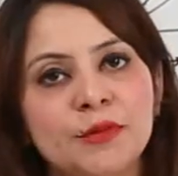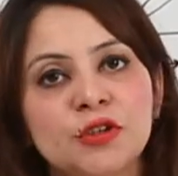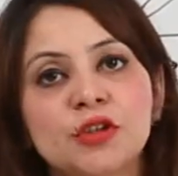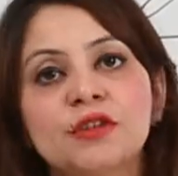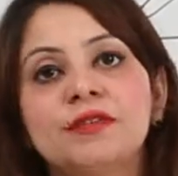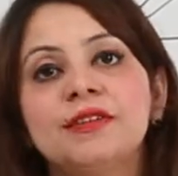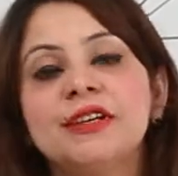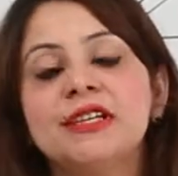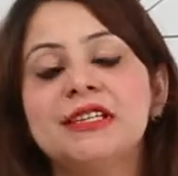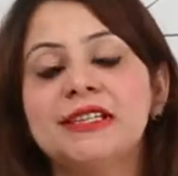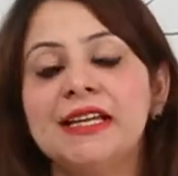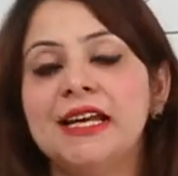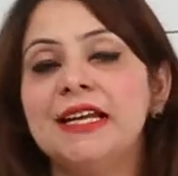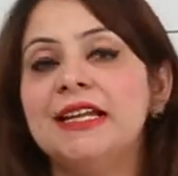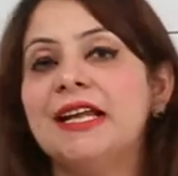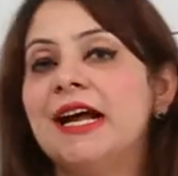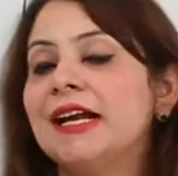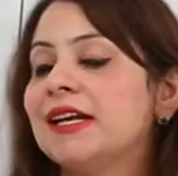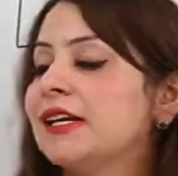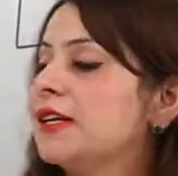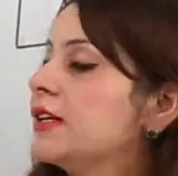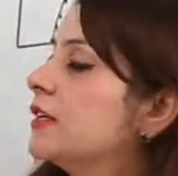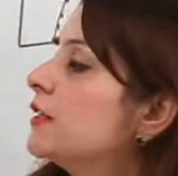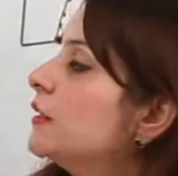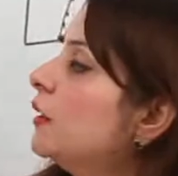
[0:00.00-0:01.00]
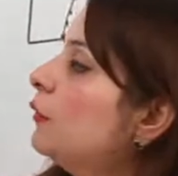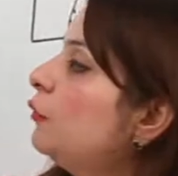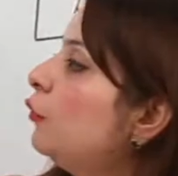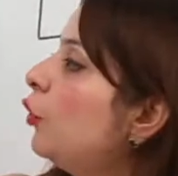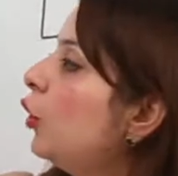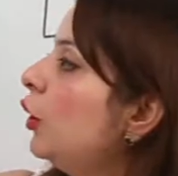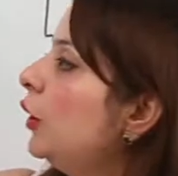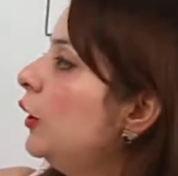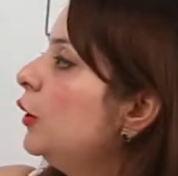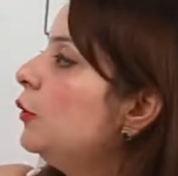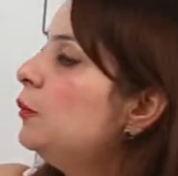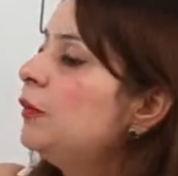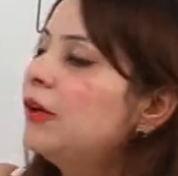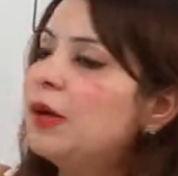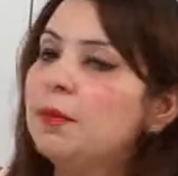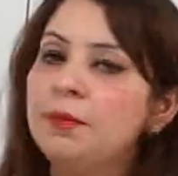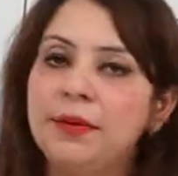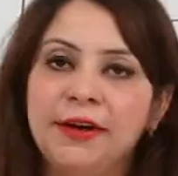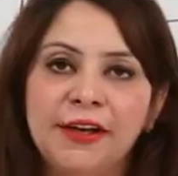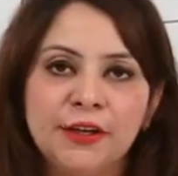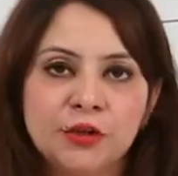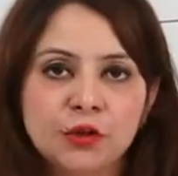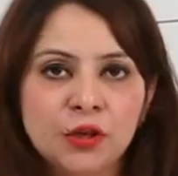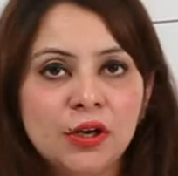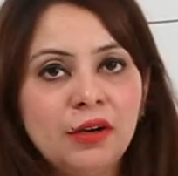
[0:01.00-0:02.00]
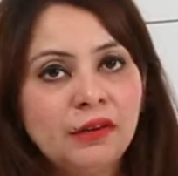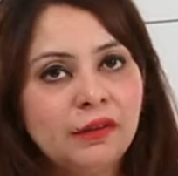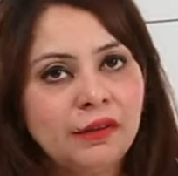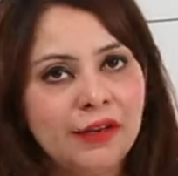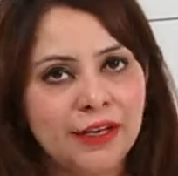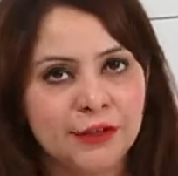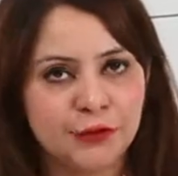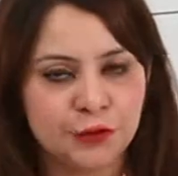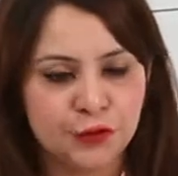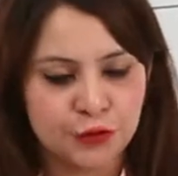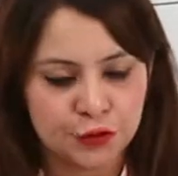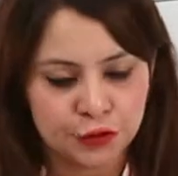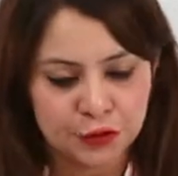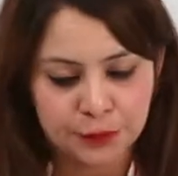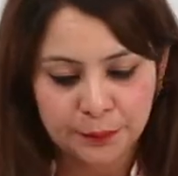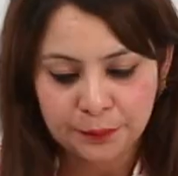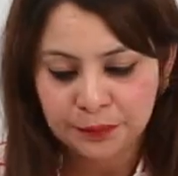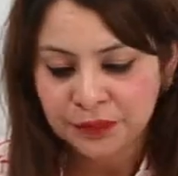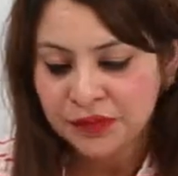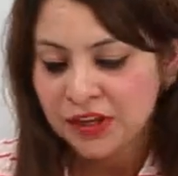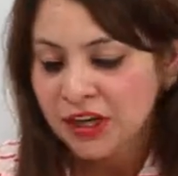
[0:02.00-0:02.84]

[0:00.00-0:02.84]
So we say that it is a volume temperature relationship.